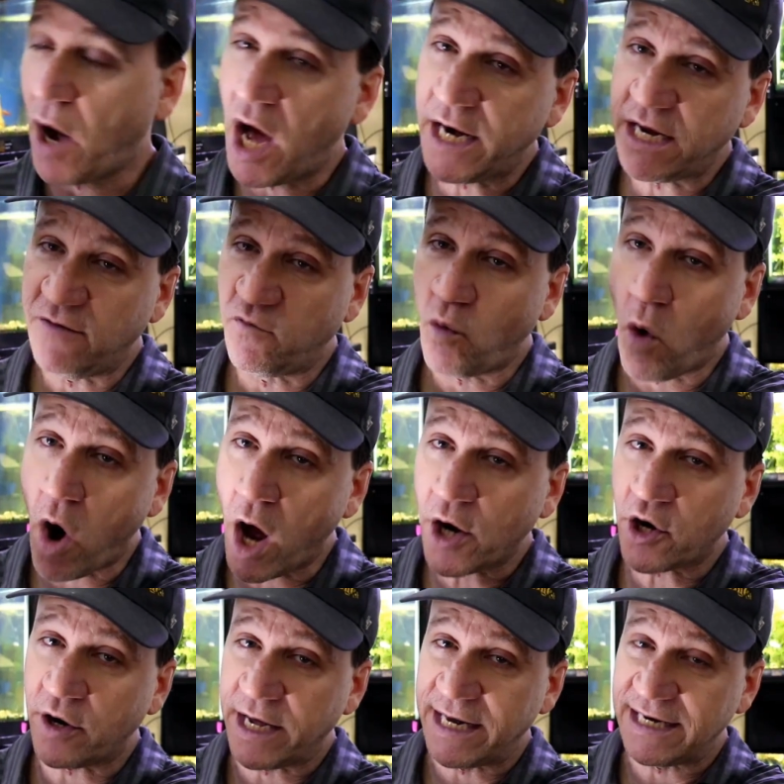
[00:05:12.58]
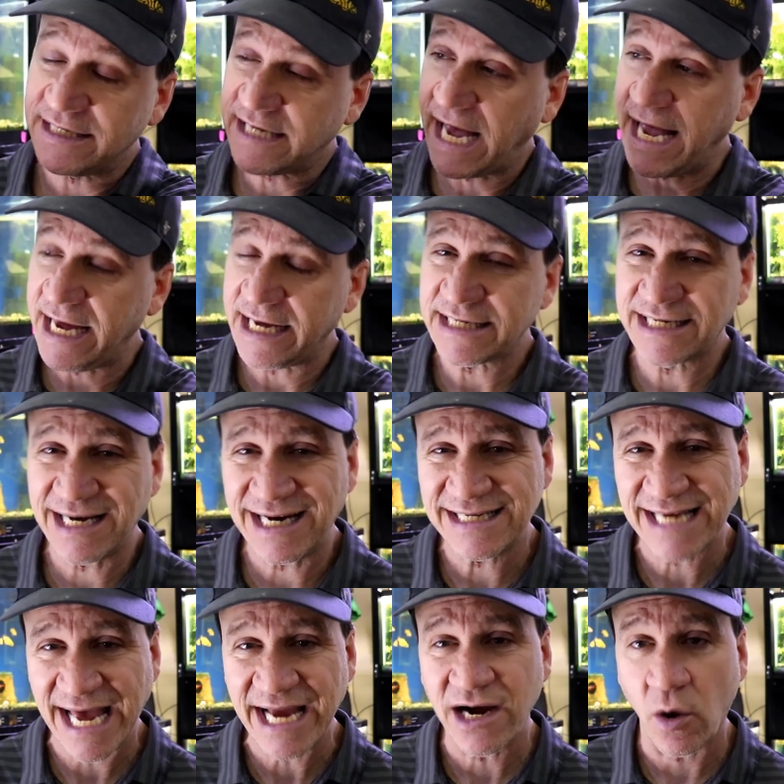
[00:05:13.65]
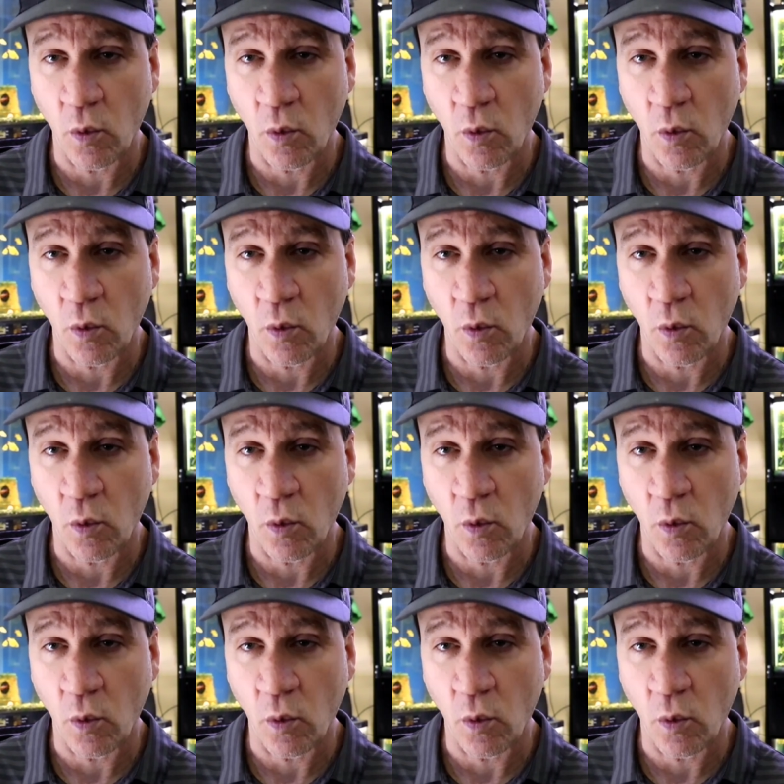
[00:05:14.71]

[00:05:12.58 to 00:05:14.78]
body of water in a tank is going to take